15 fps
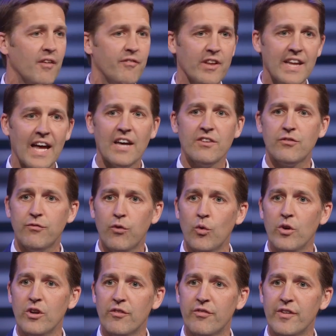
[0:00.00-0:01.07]
of the last
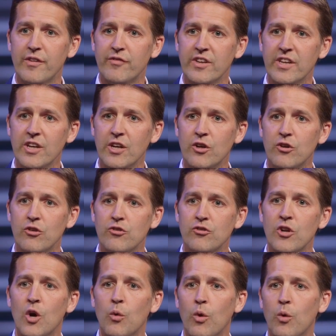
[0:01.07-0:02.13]
40 or 50
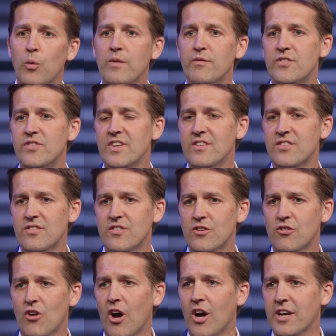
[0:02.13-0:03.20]
years where we've ceased to
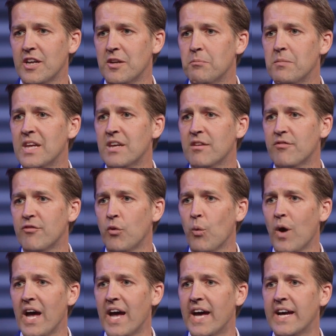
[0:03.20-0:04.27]
talk in a meaningful
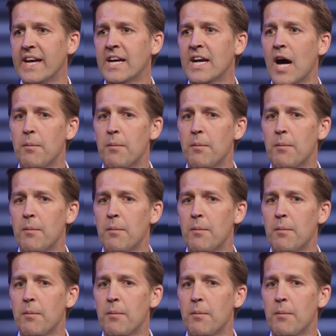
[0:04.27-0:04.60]
way